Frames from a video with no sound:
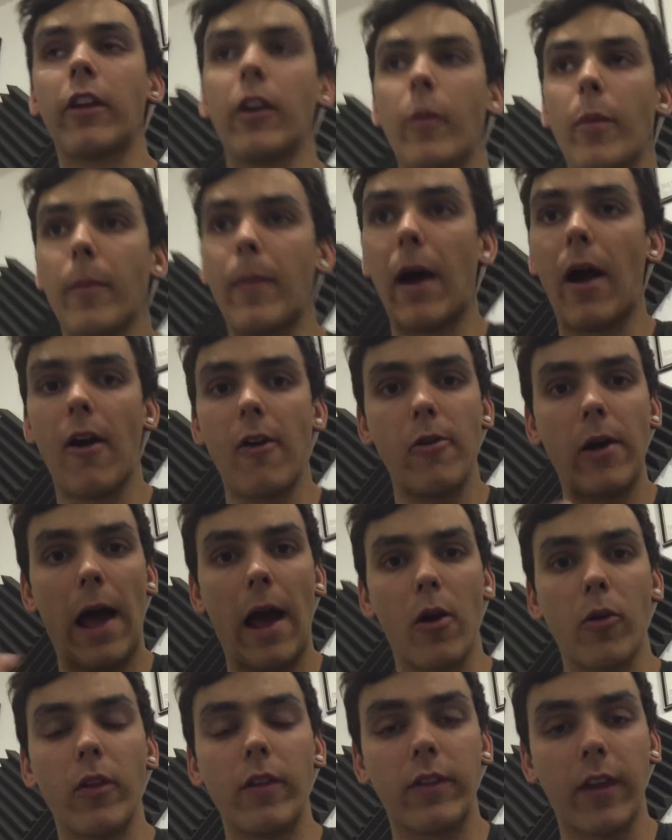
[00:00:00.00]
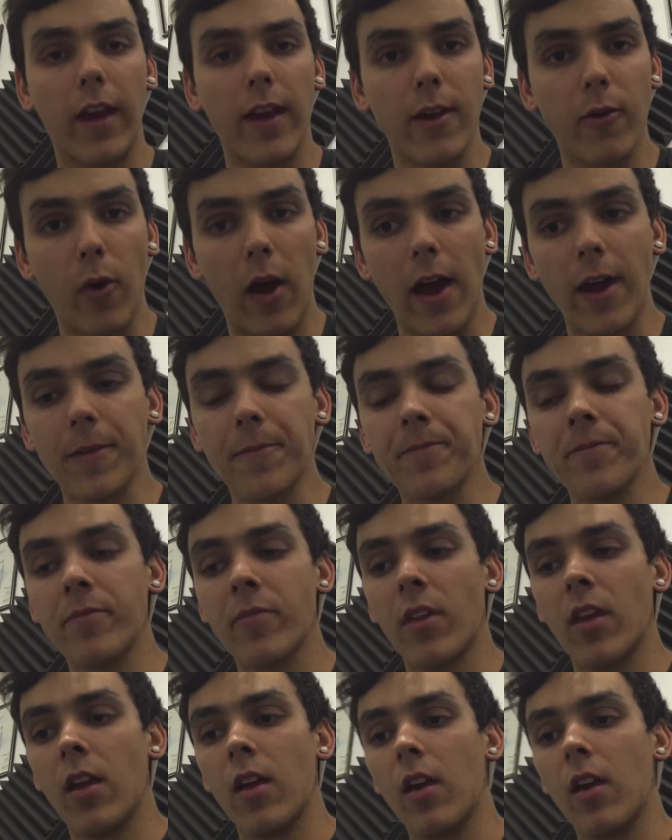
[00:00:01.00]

a little bit about how the day ran.